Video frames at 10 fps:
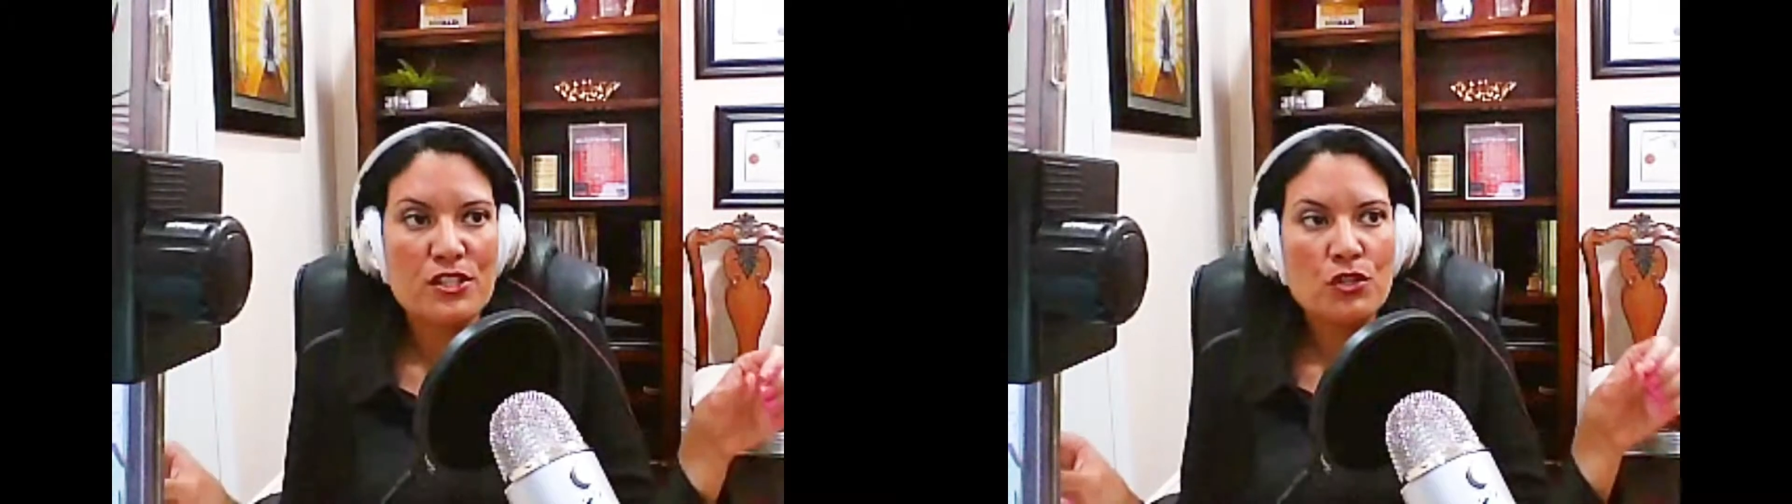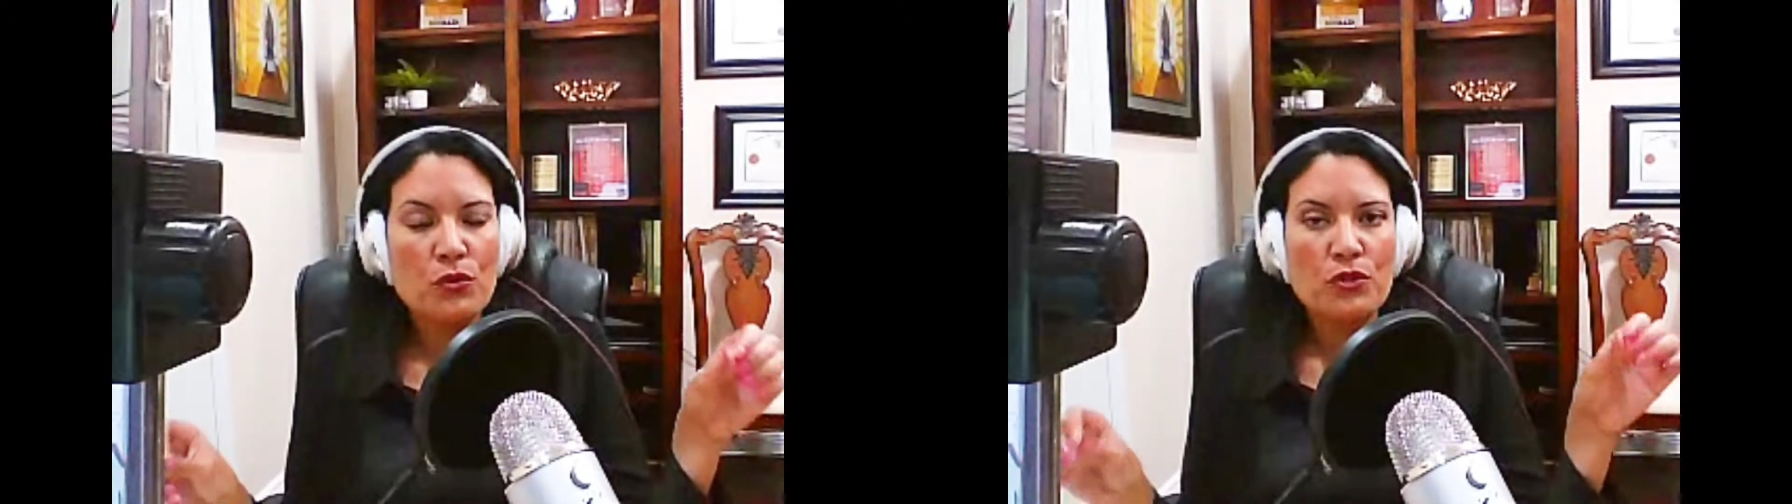
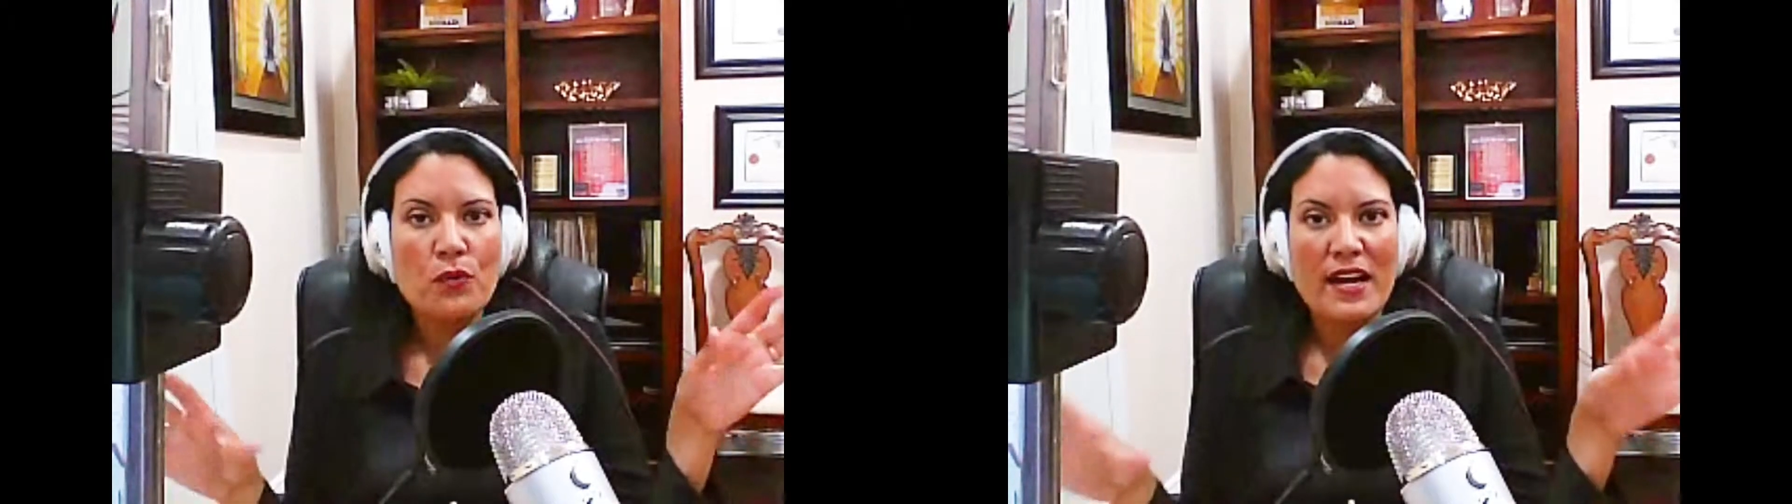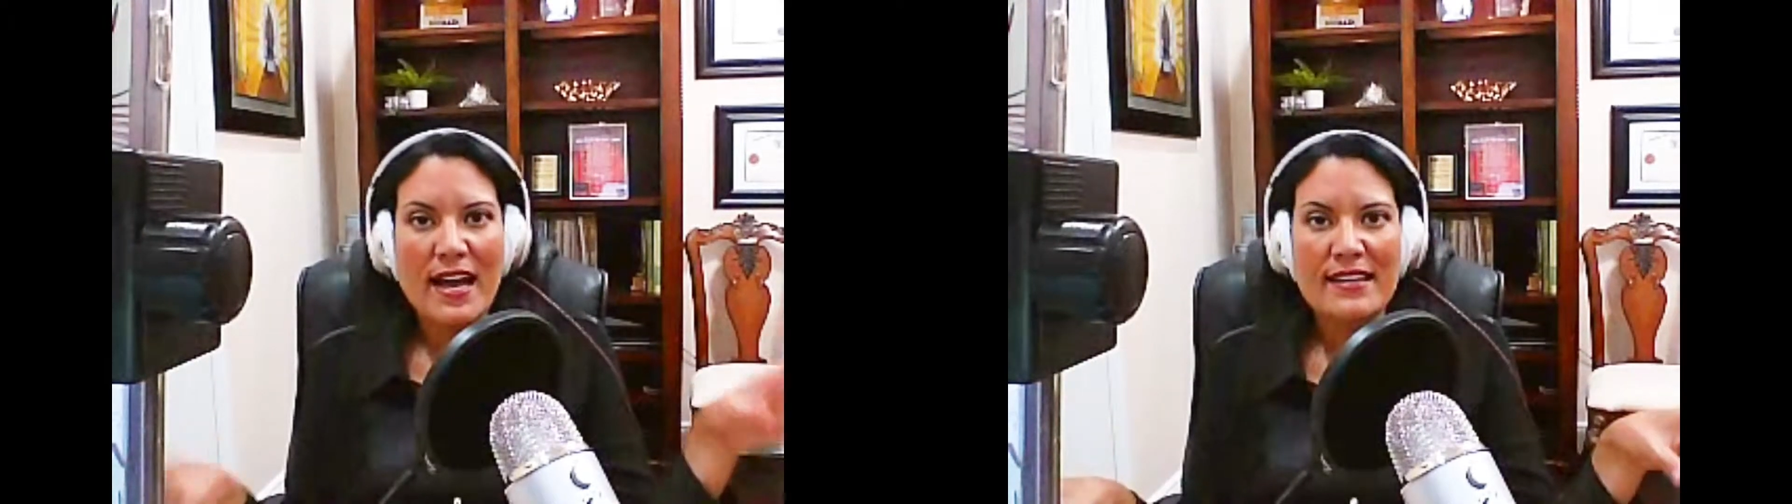and
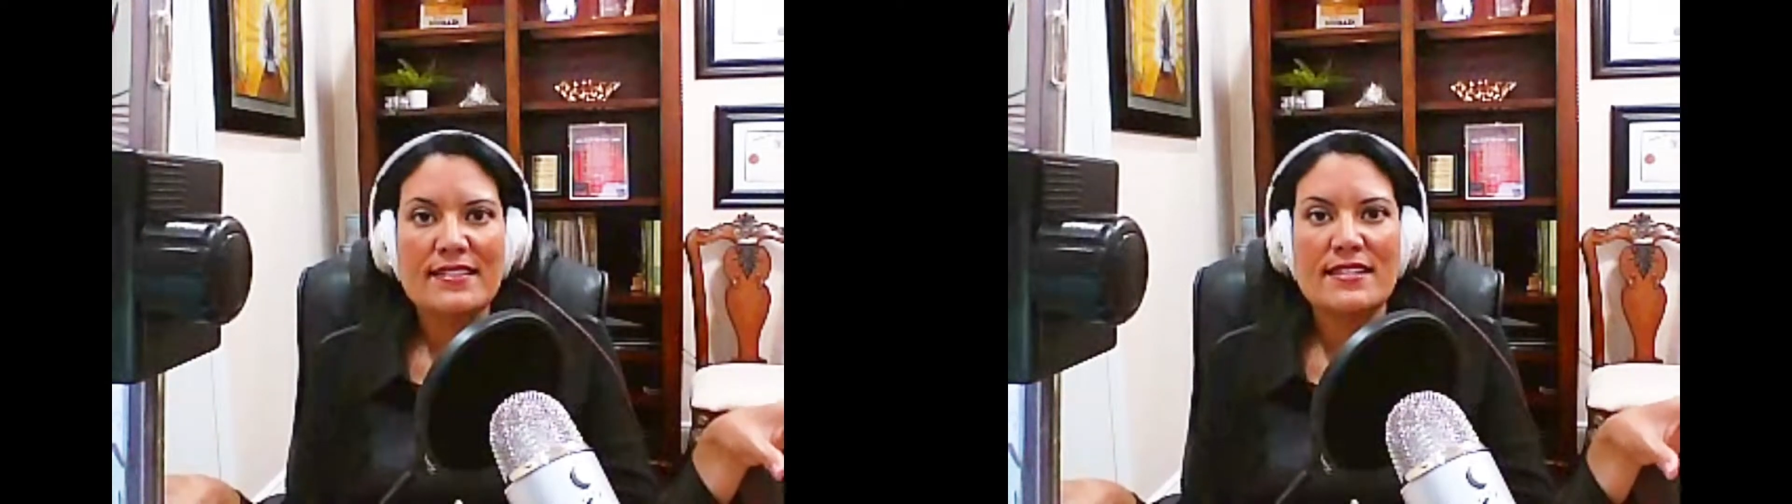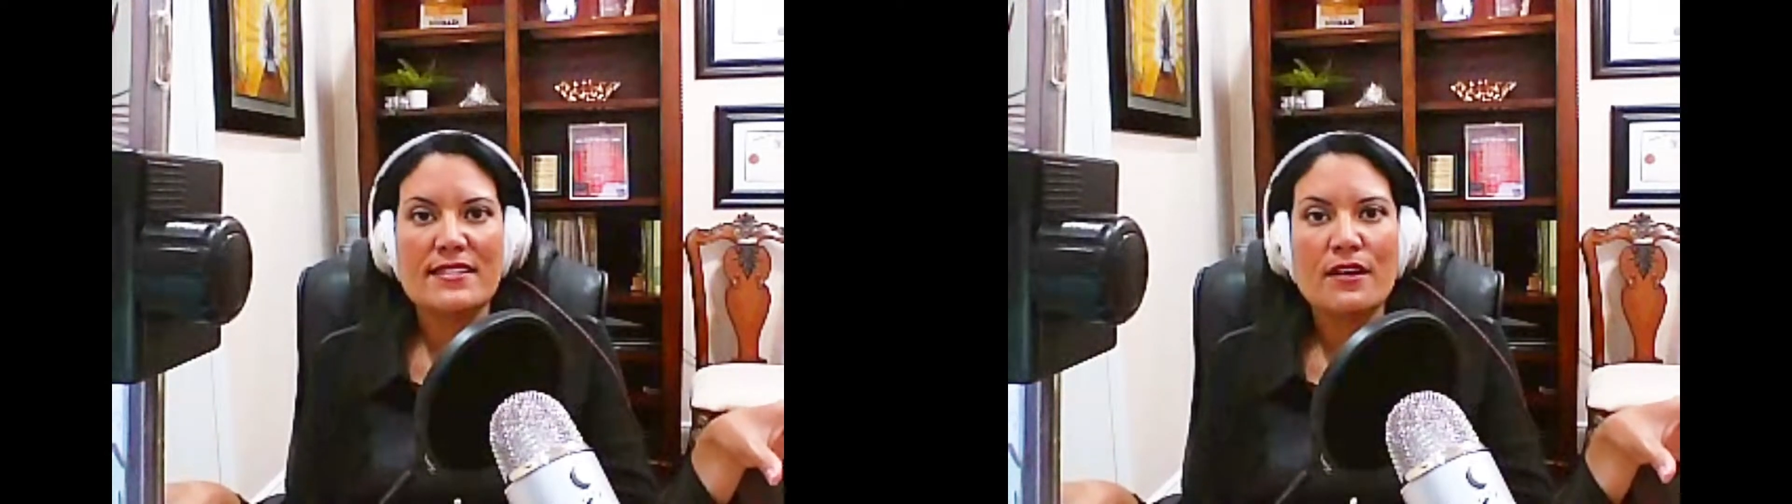you want to
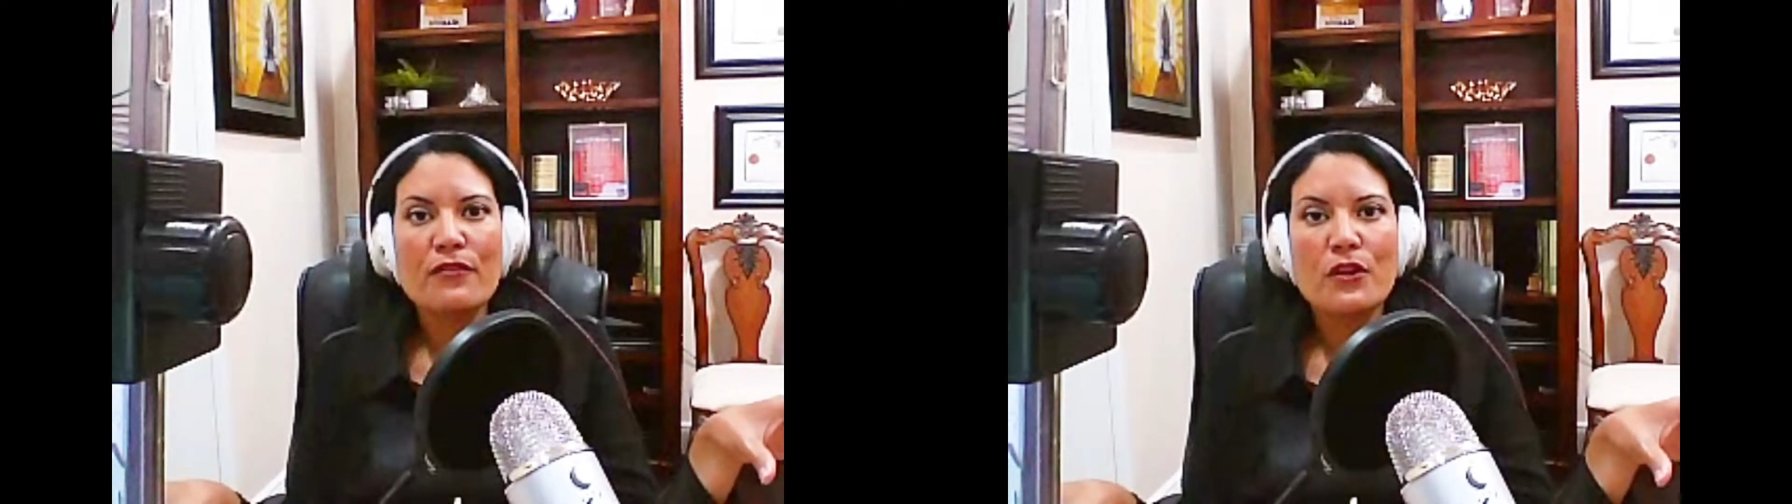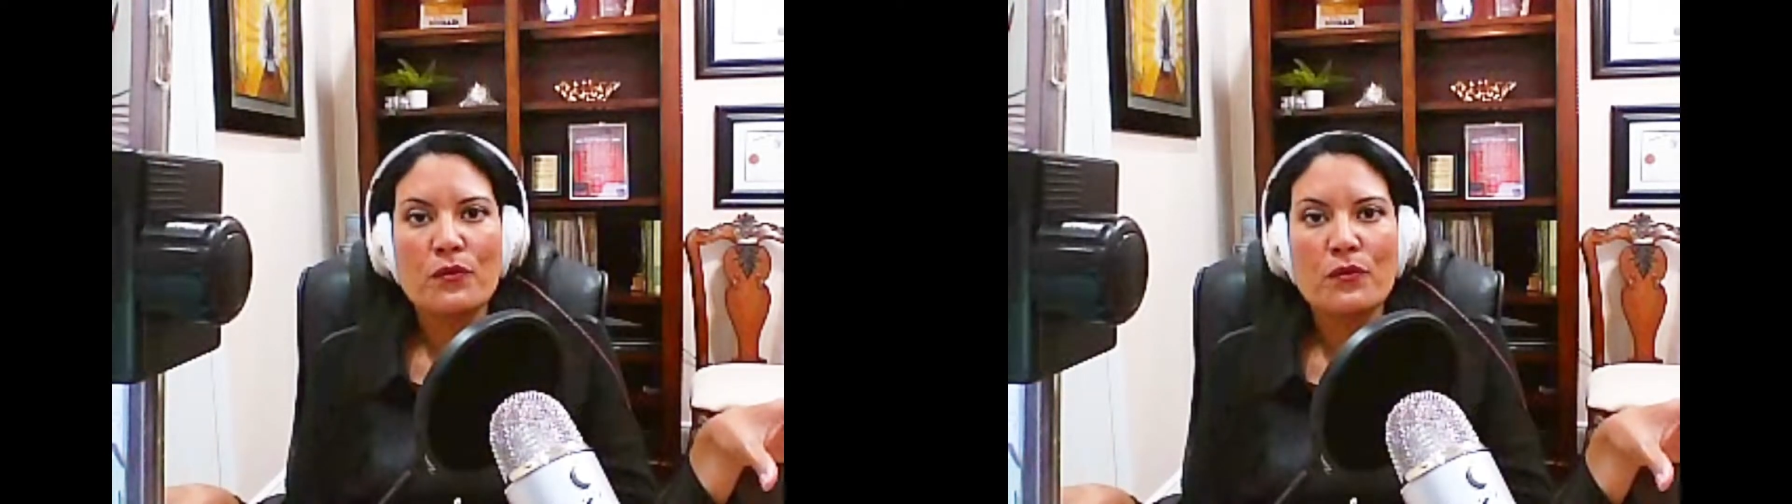ask this of